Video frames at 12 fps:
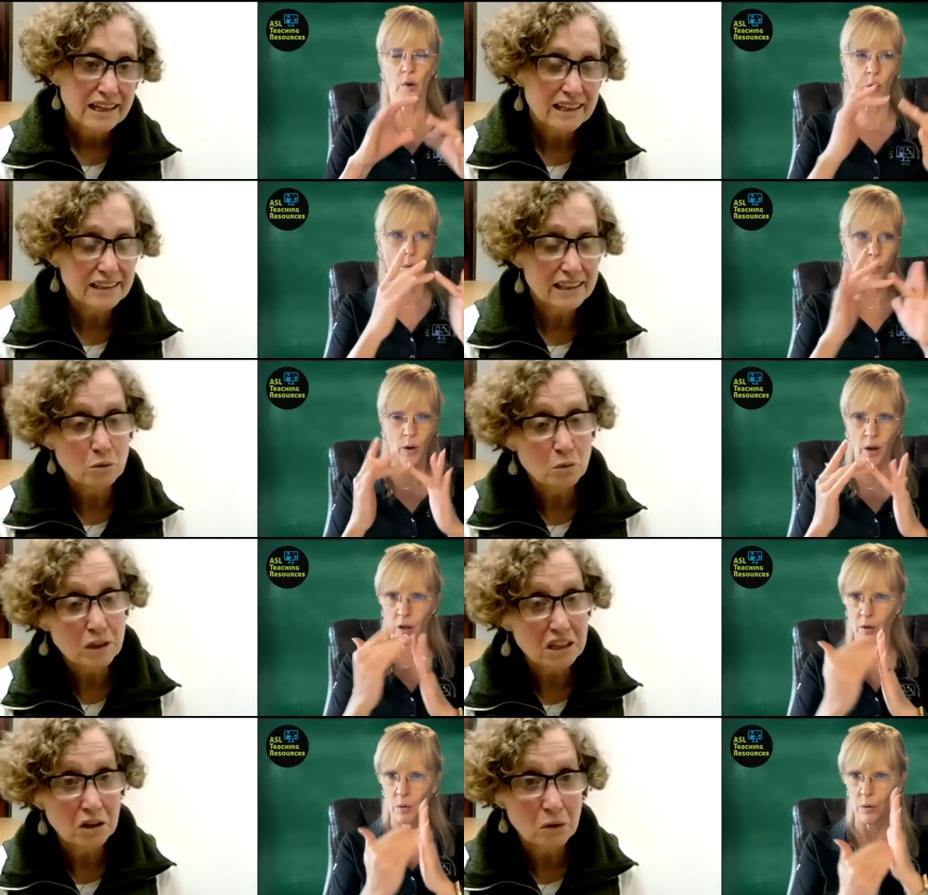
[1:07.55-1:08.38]
Speaker 1: and like
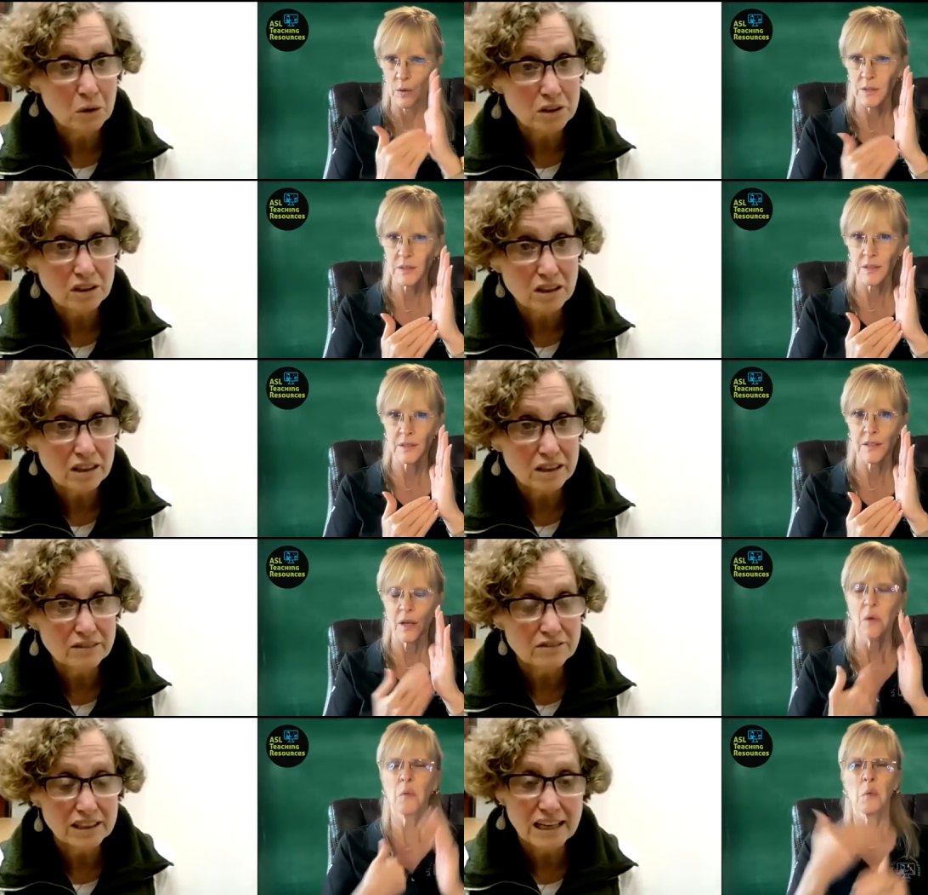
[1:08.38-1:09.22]
we know a lot
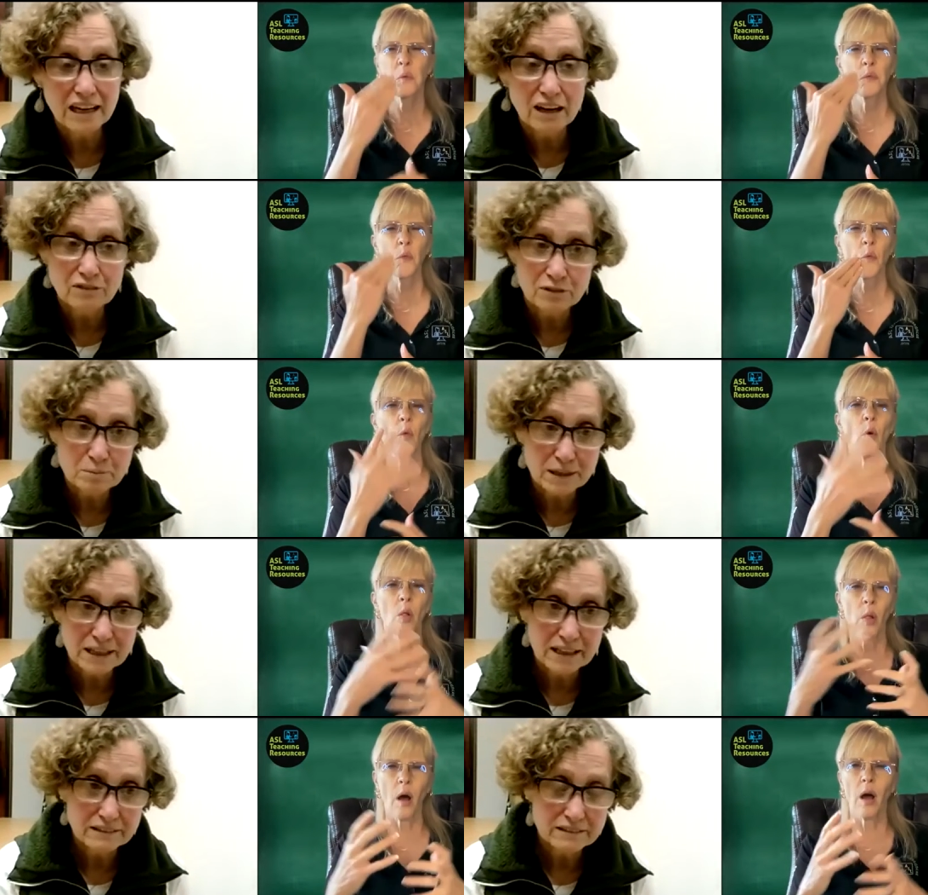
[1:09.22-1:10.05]
of the
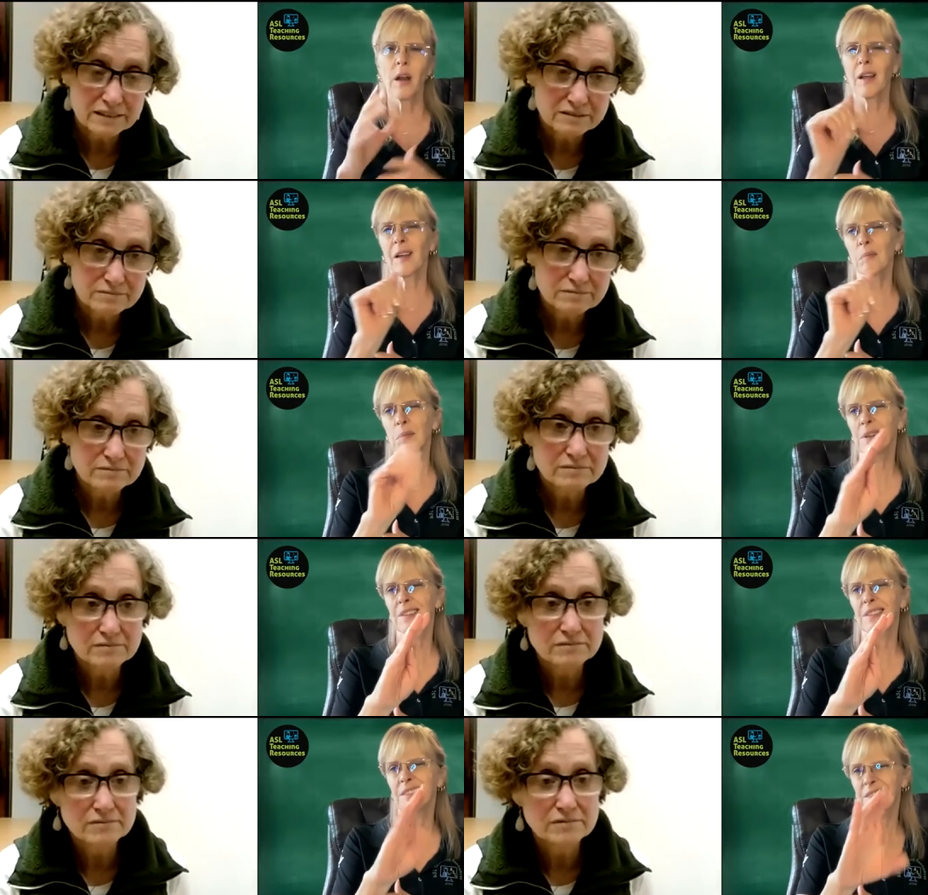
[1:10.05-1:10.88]
alphabet,
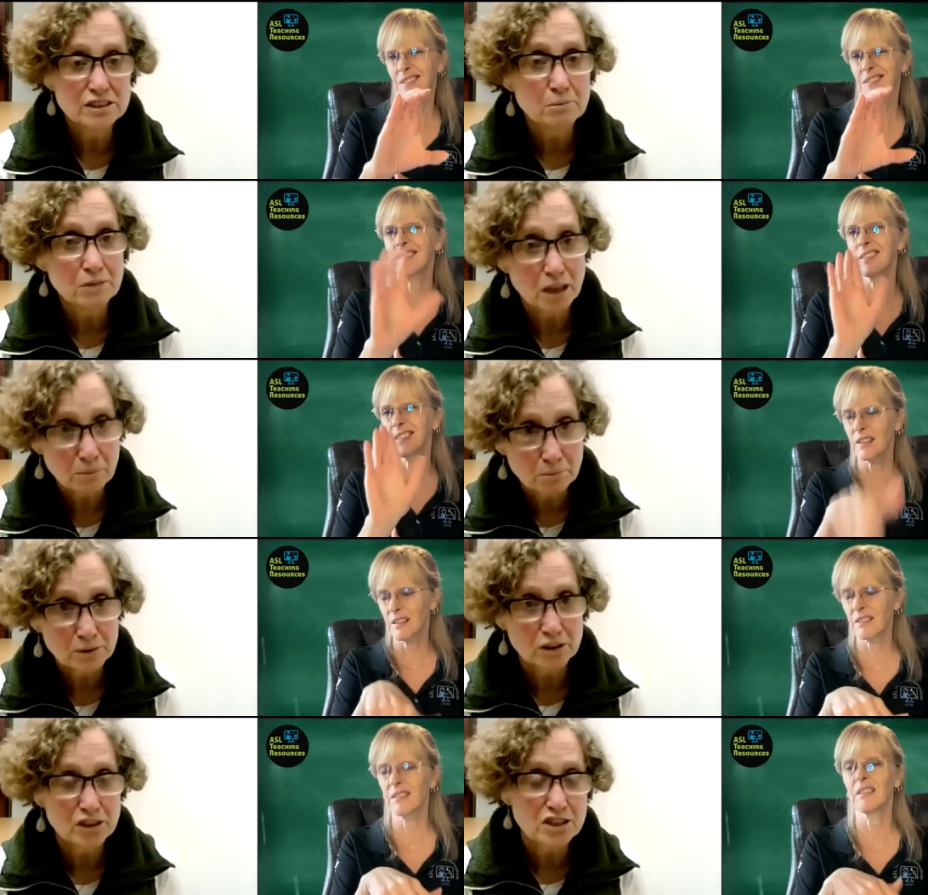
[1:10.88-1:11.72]
some
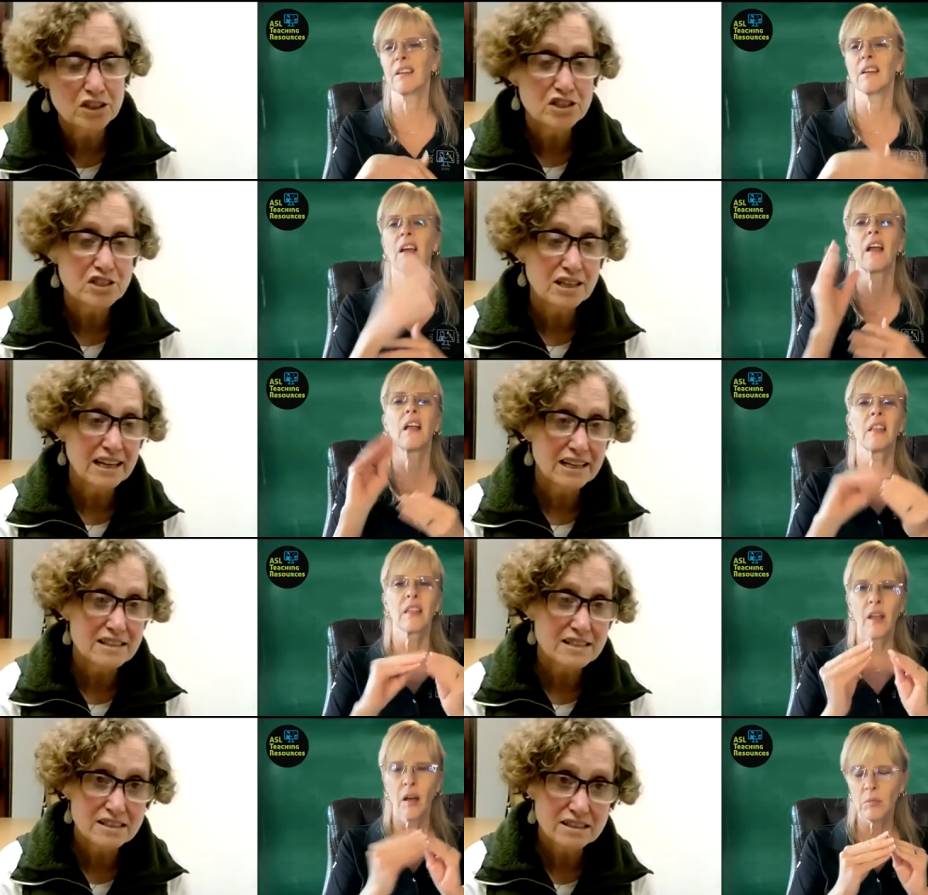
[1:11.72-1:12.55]
numbers, and